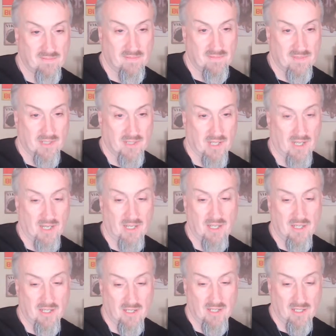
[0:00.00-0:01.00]
Okay.
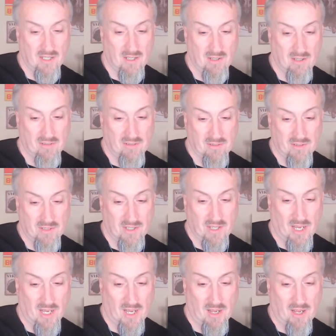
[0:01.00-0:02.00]
You know,
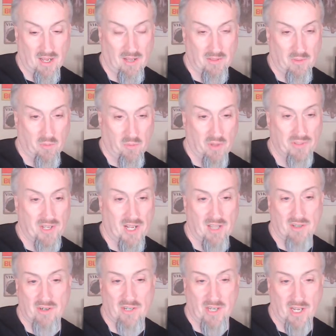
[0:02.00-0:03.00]
I, the one thing I
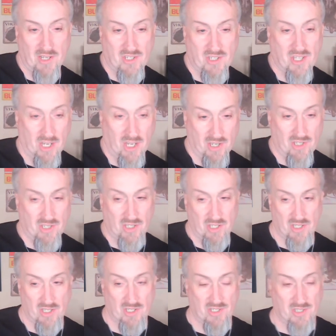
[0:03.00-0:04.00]
learned in education
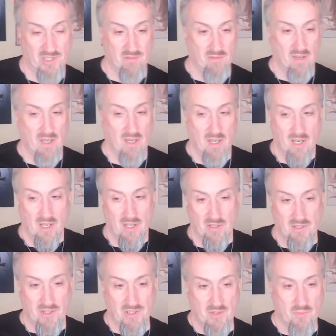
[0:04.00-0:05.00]
is
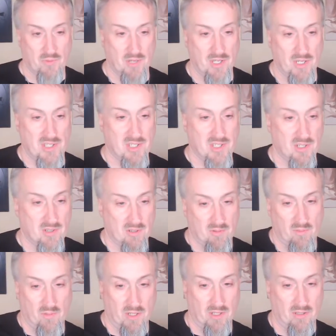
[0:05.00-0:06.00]
there's a reason
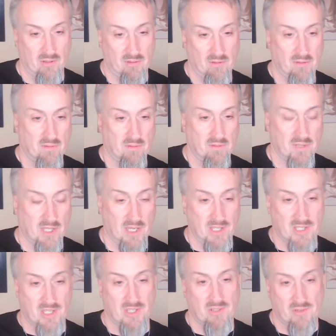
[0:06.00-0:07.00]
when
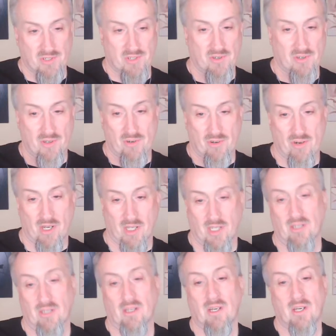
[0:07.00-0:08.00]
kids get to a certain
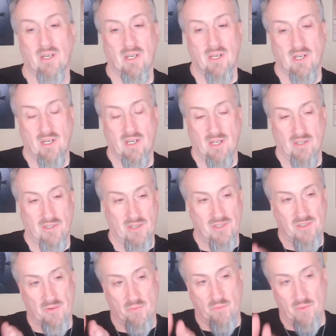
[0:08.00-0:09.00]
grade,
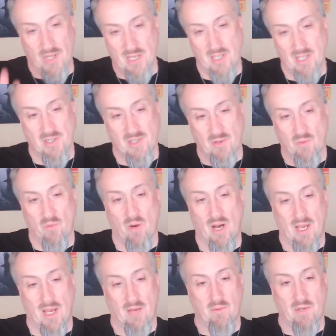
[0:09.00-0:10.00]
there's a reason
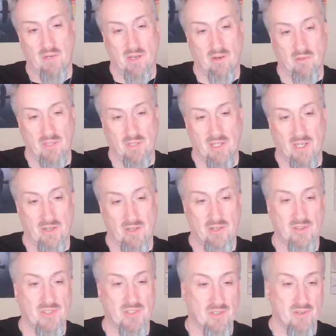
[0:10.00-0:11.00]
why we only
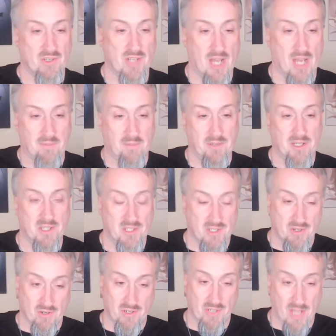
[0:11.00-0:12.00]
introduce certain topics at
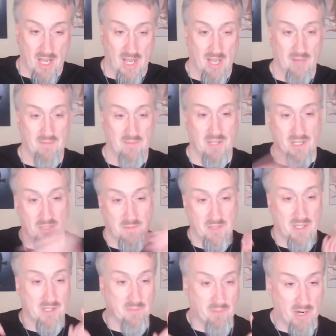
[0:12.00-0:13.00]
certain times, and it's
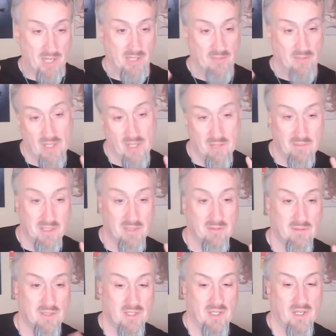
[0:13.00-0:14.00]
because of brain development
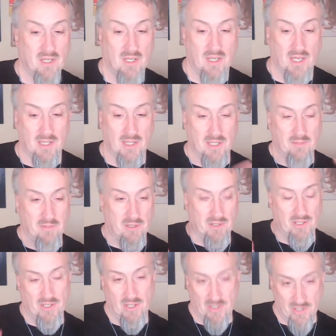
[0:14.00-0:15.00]
and the
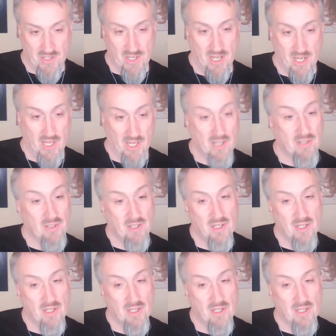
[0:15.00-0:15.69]
ability to understand.